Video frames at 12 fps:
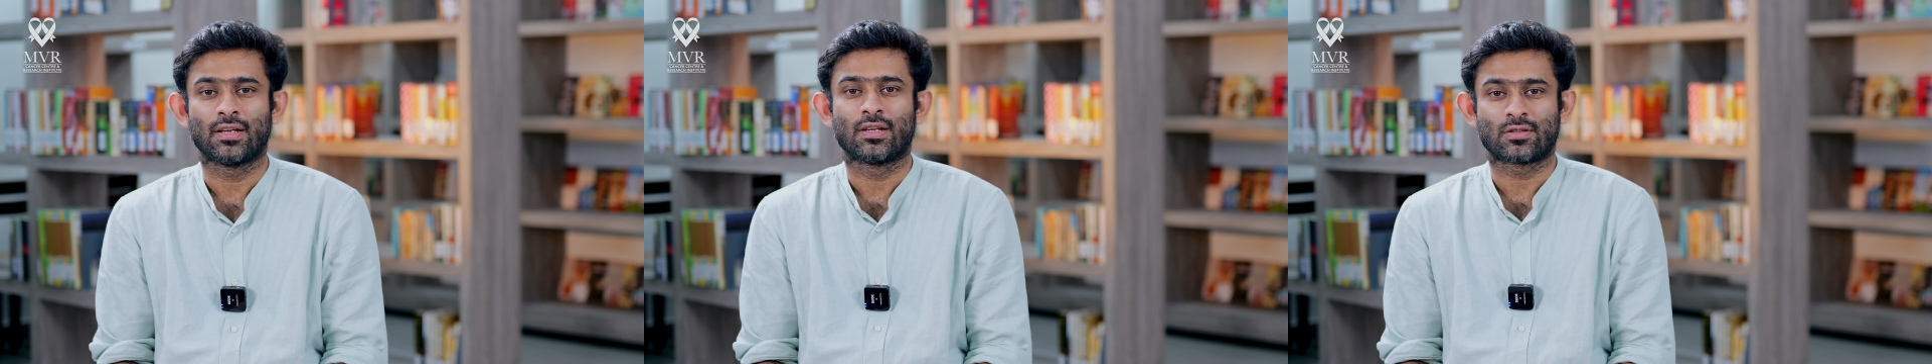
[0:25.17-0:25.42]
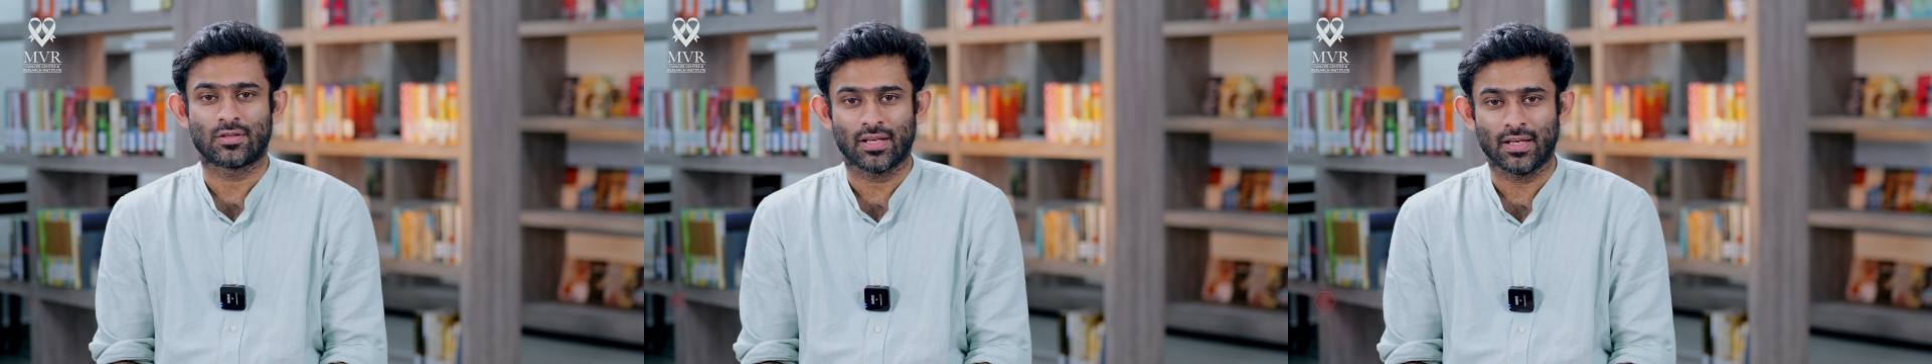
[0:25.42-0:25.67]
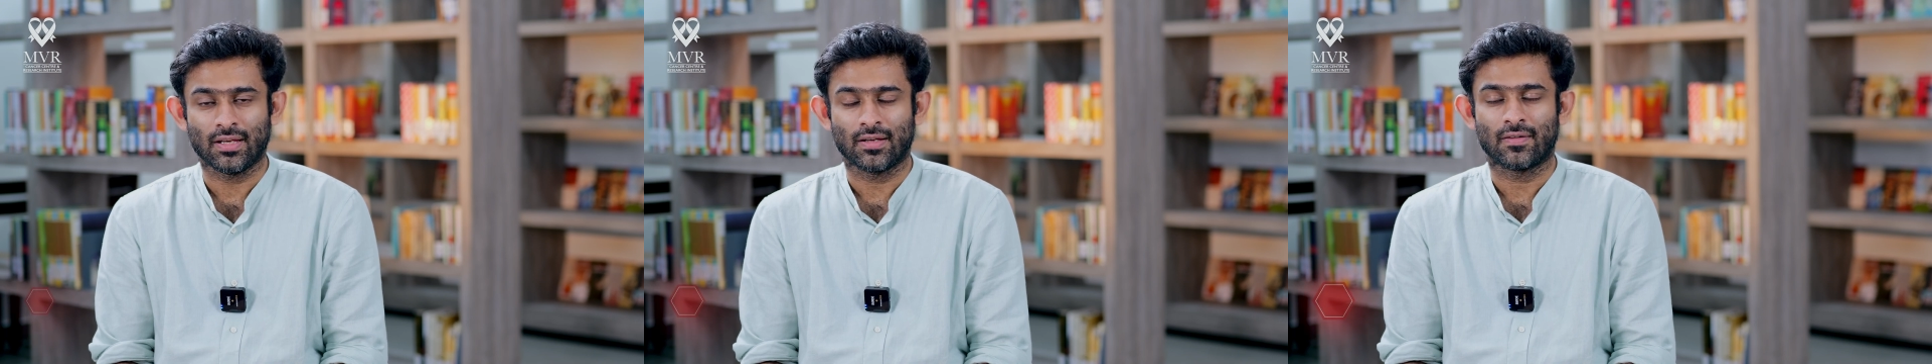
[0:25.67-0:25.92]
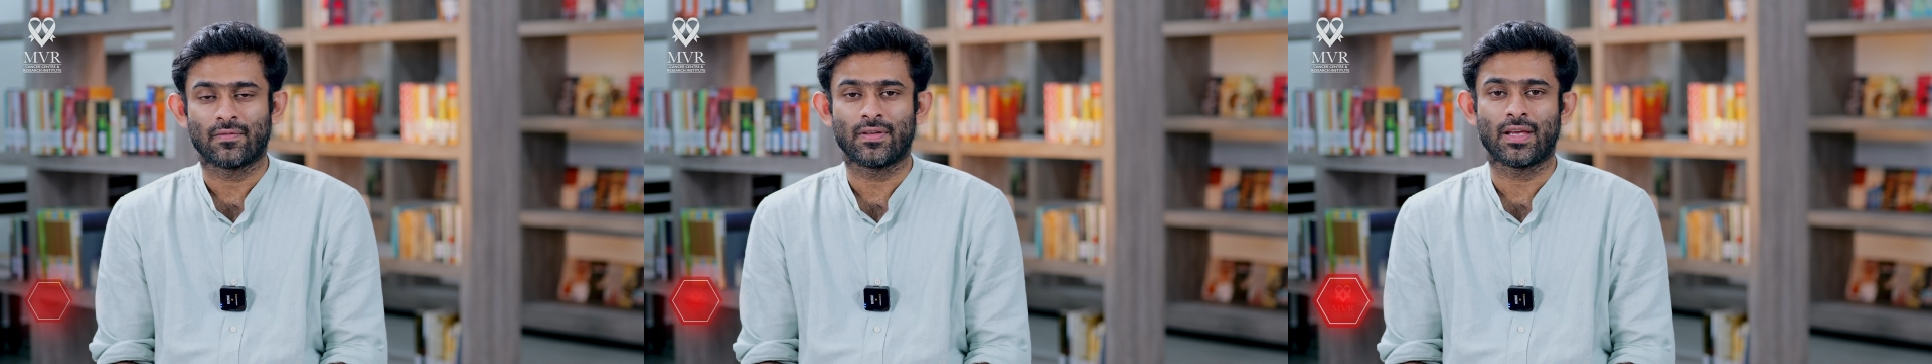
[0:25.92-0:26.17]
Today,
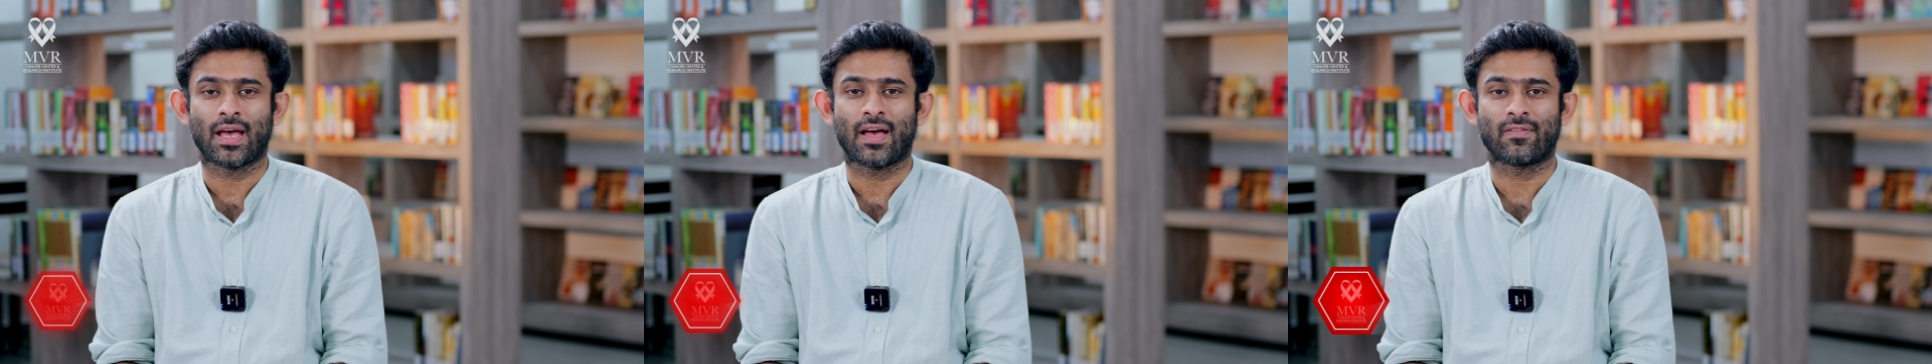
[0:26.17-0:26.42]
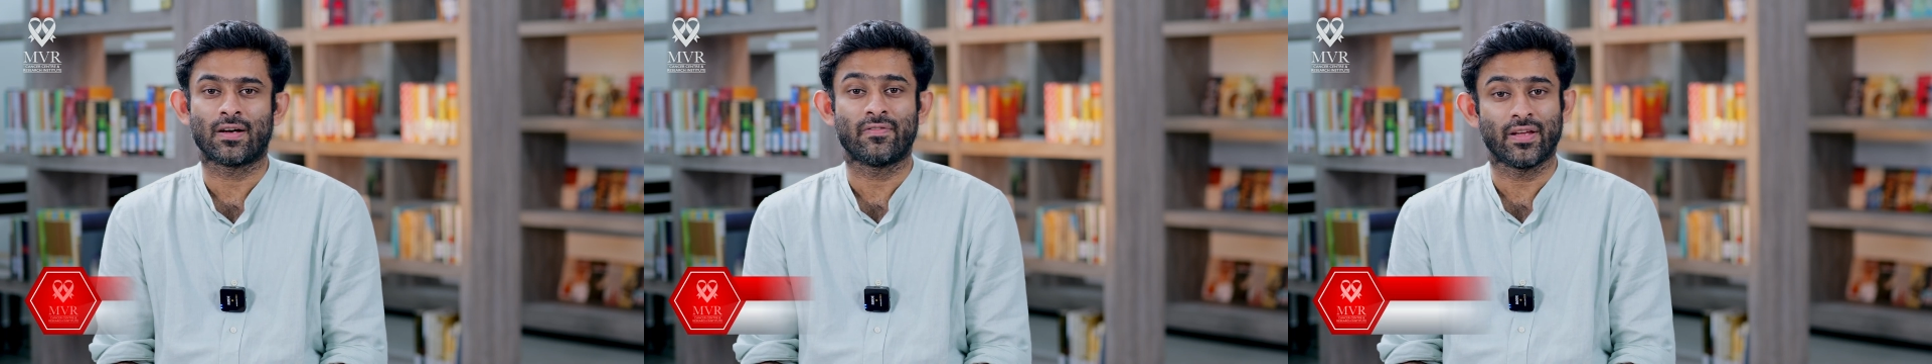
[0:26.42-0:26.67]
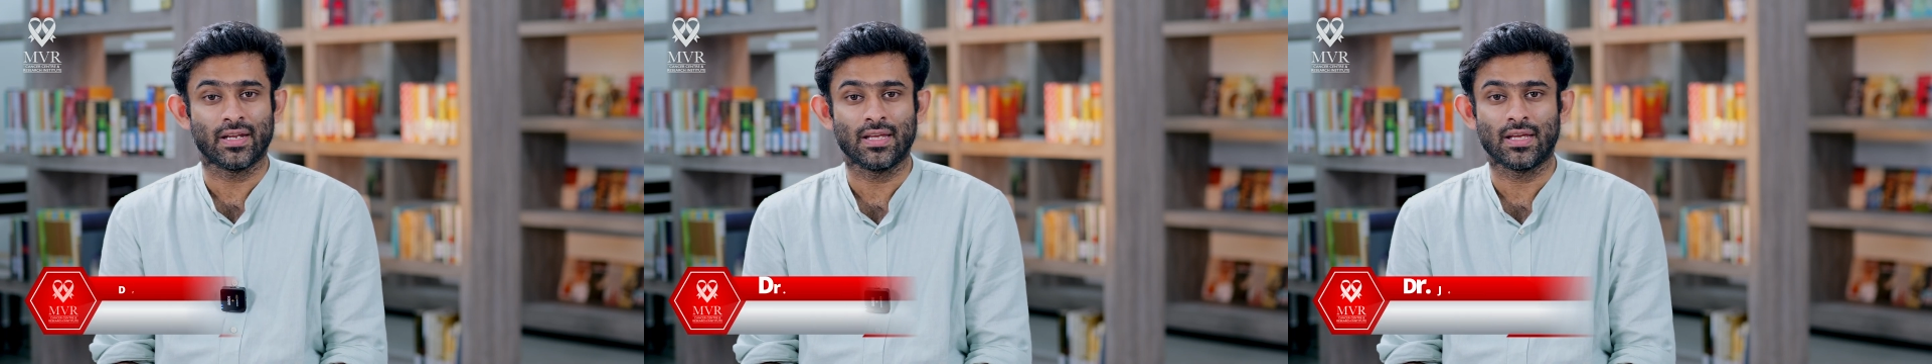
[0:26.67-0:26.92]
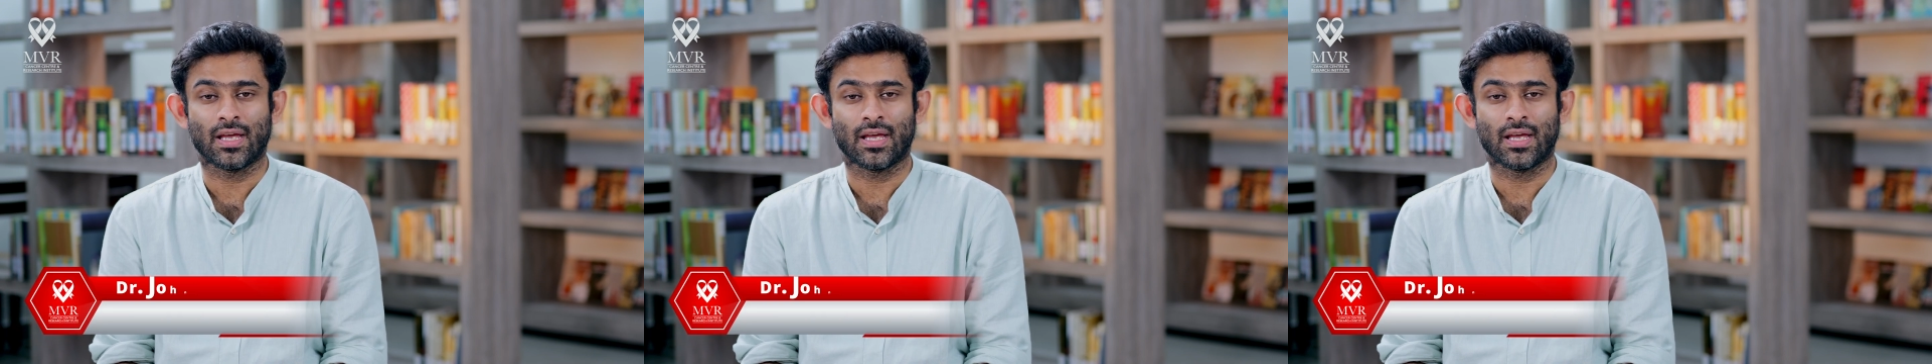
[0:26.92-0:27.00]
we have a very